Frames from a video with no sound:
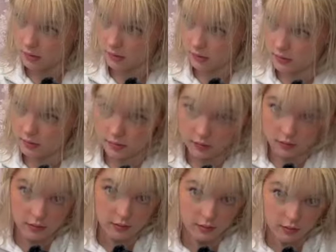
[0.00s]
This
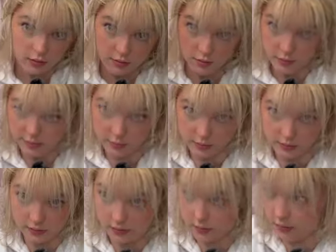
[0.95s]
is a tutorial, but it's
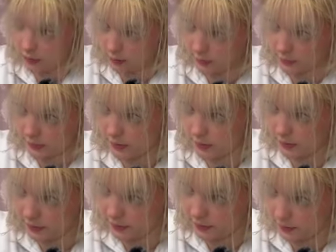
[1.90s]
also a learning
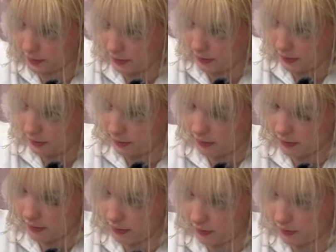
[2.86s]
experience, okay? I've